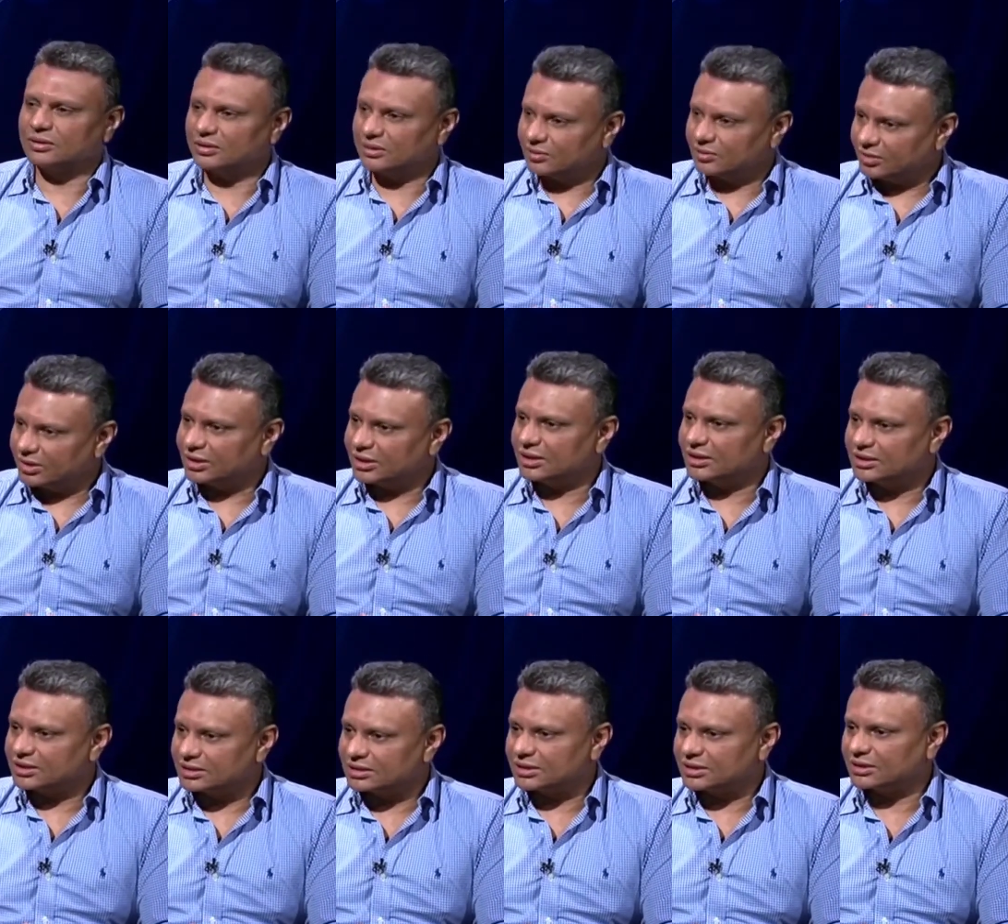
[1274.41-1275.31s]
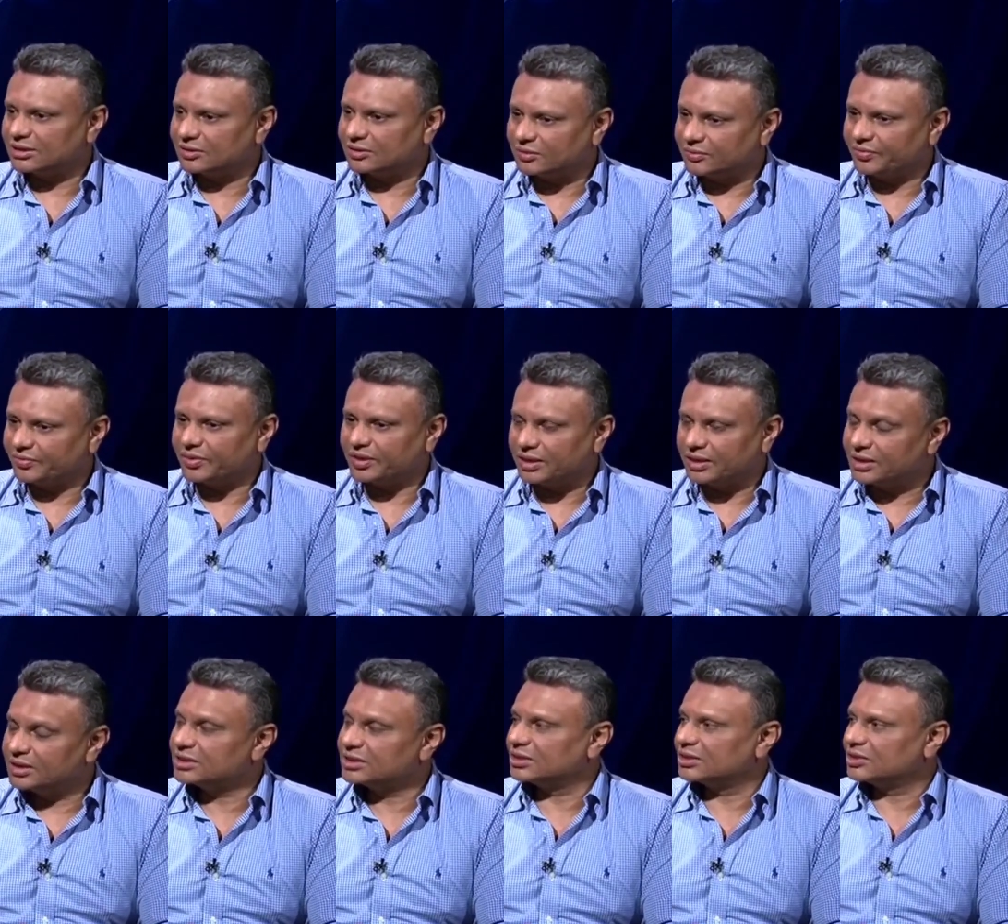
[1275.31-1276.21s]
various uh,
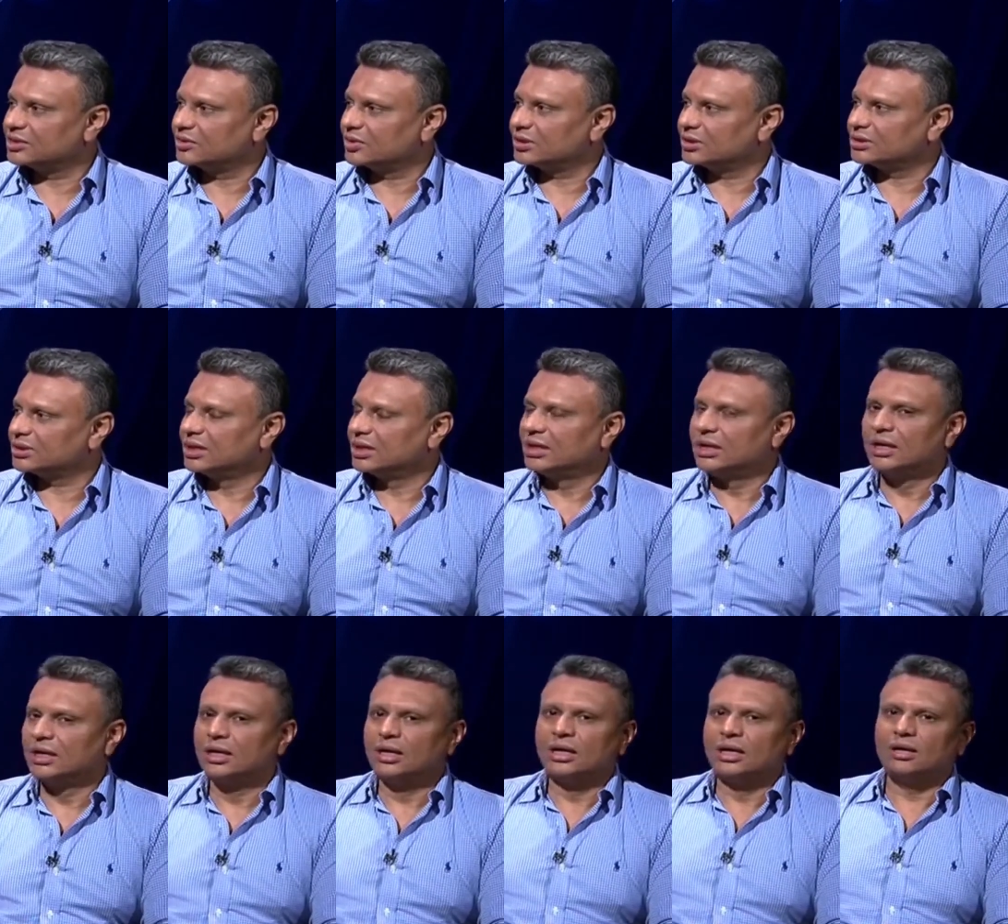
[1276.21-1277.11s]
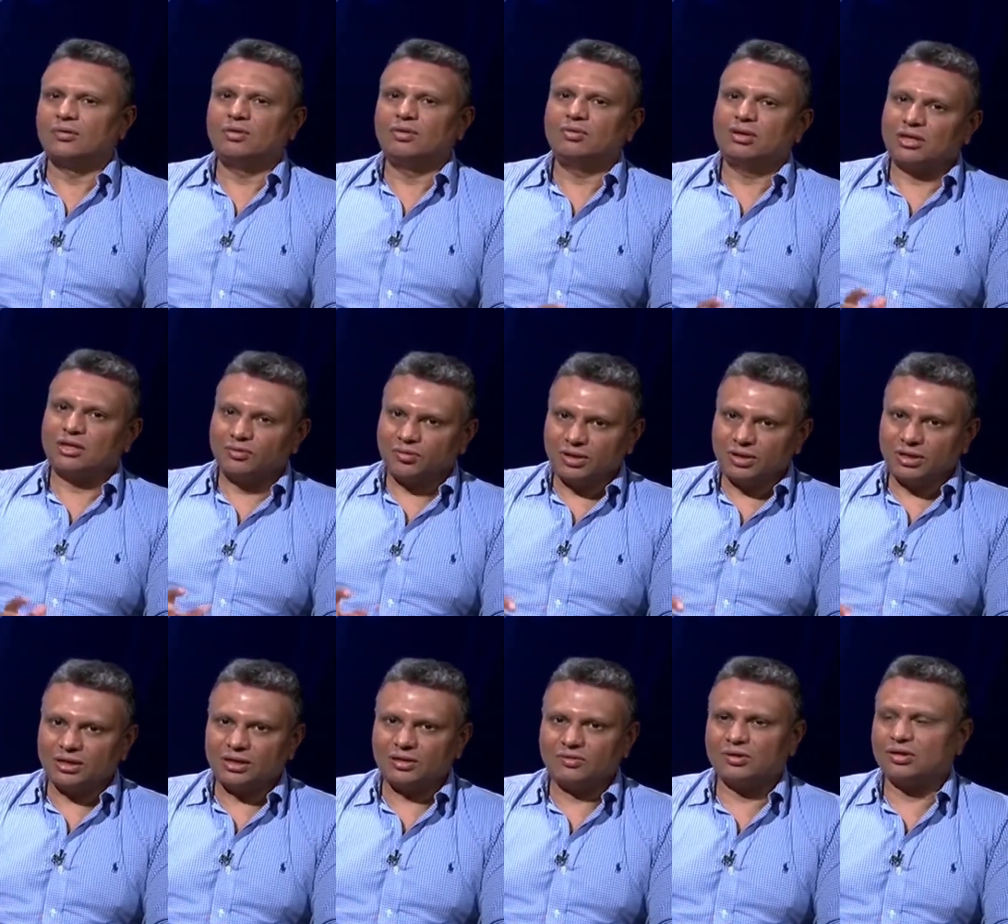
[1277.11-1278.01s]
conditions to us. Mm. We will
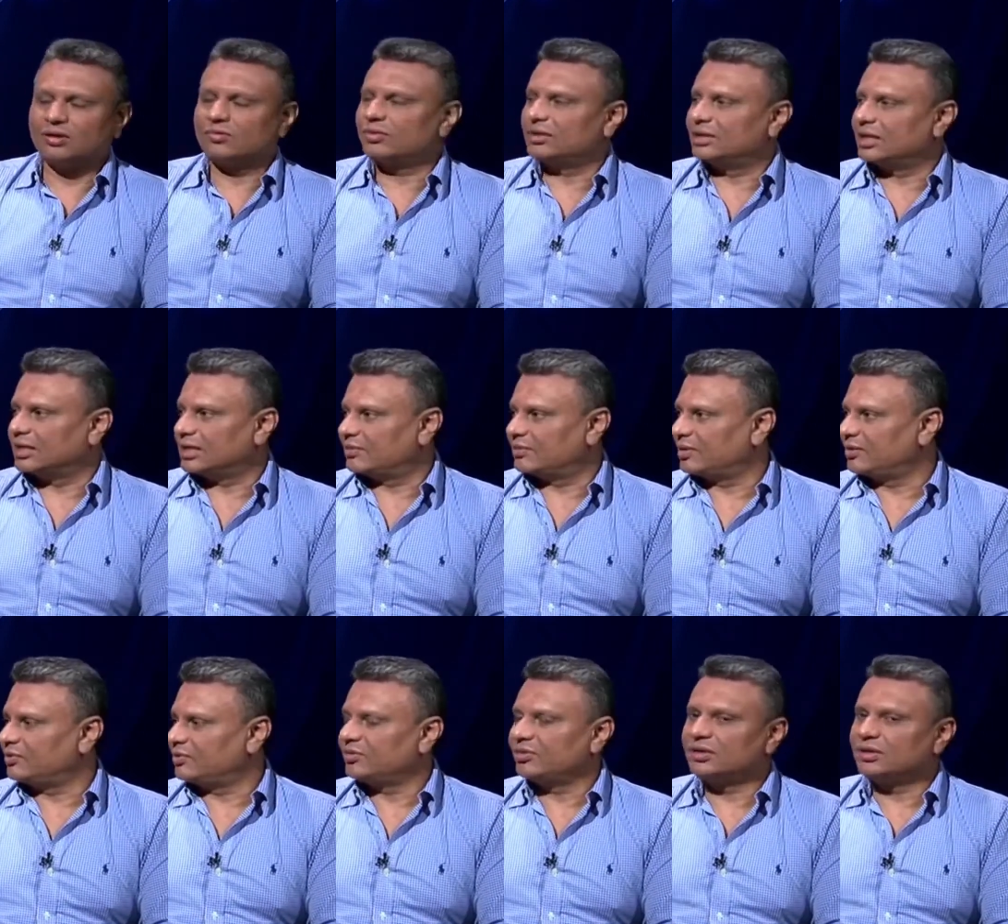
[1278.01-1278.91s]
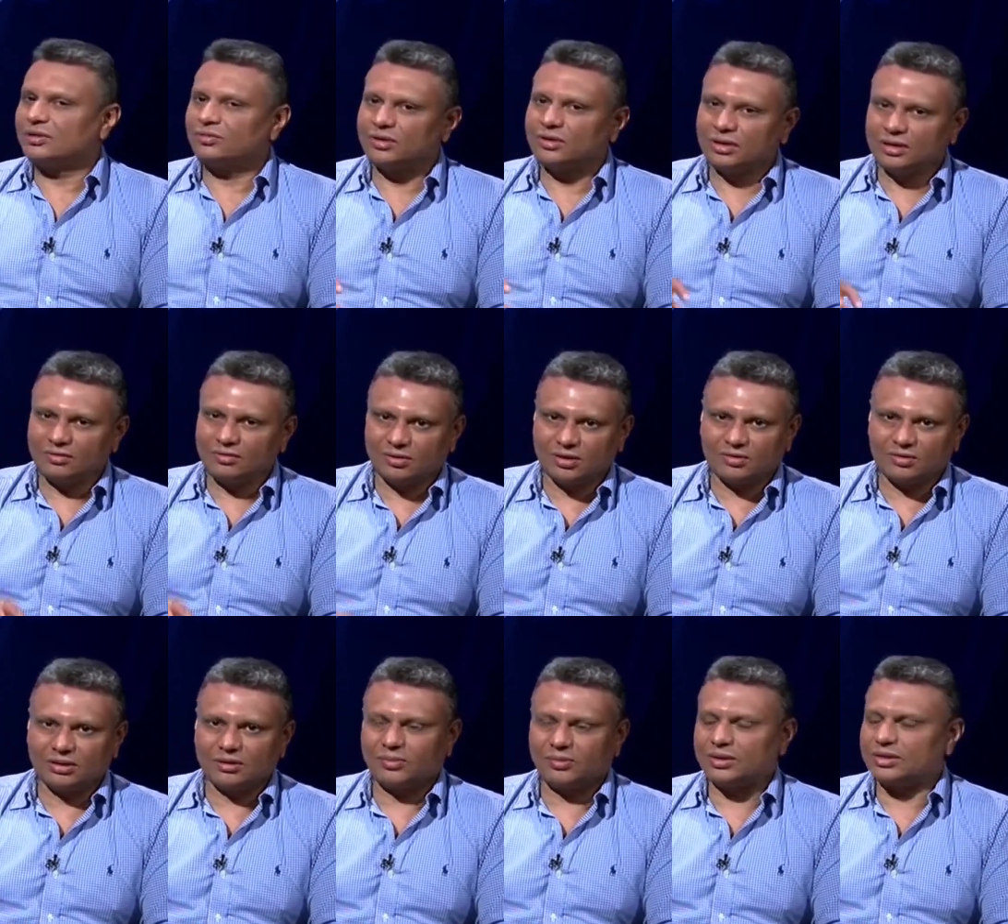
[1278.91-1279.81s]
definitely work with the IMF. We will mm. definitely work
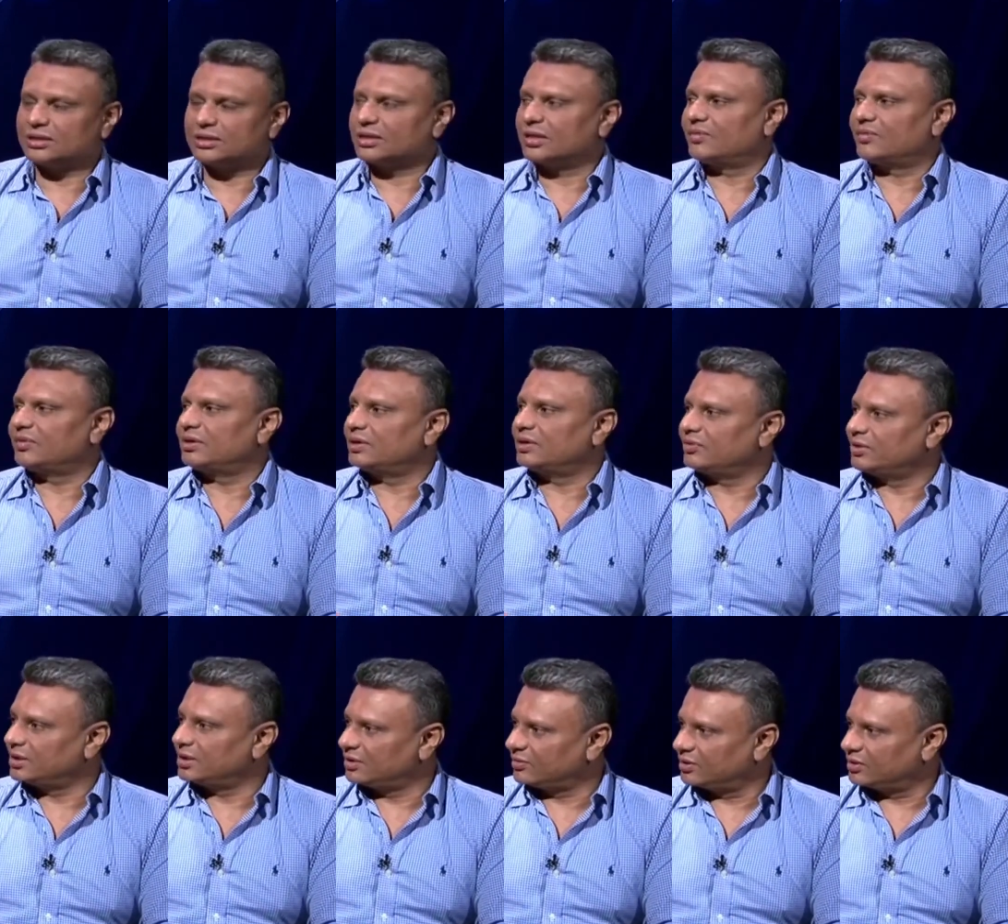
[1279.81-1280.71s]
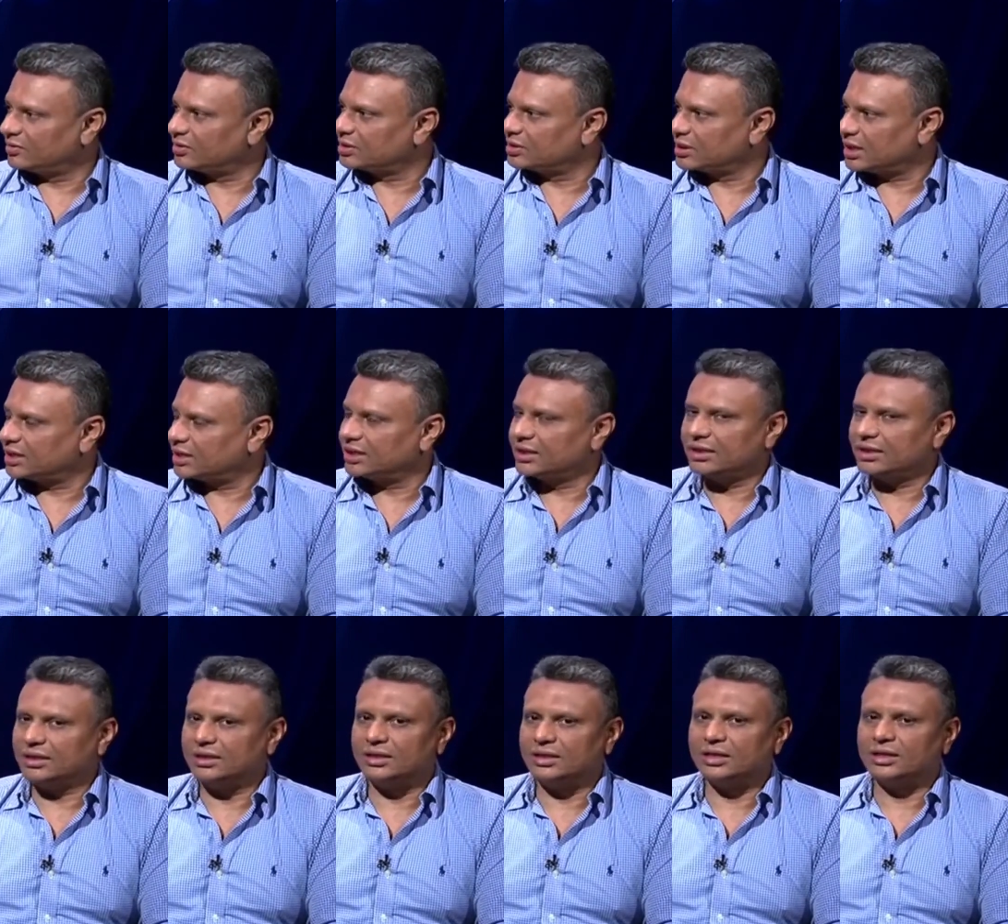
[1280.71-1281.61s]
with the Paris Club. We will definitely work with China and
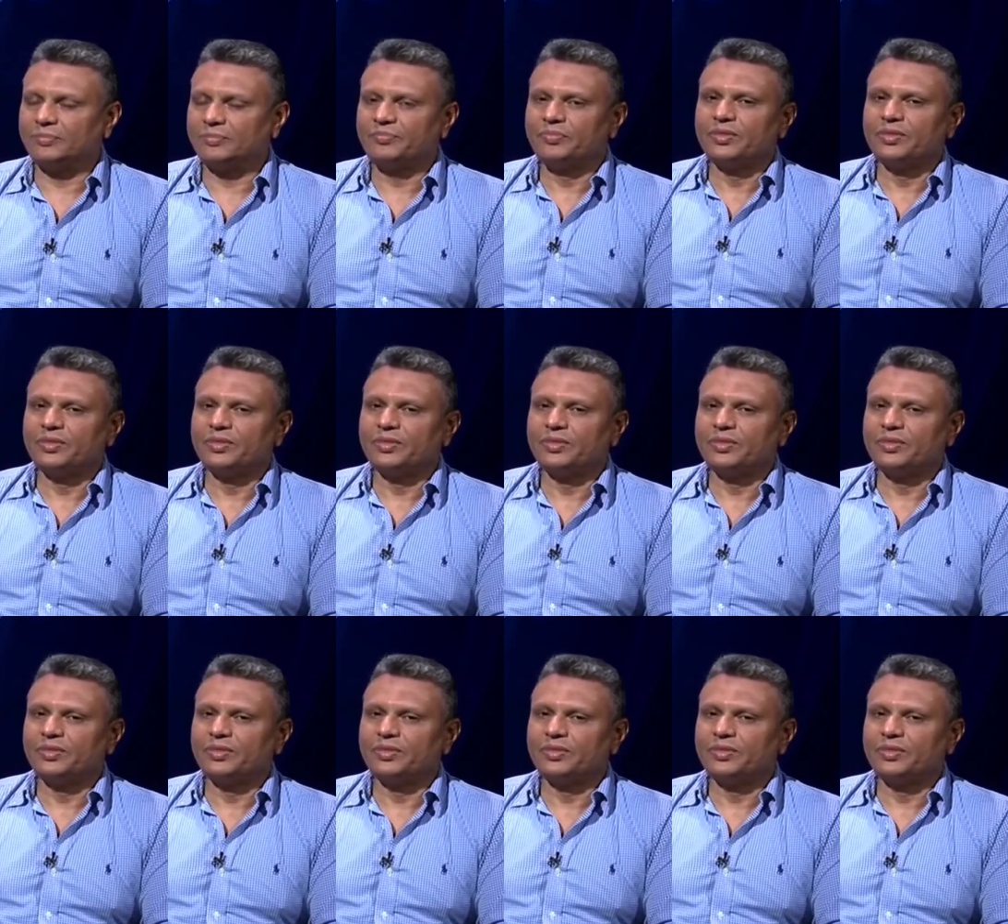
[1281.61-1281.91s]
India.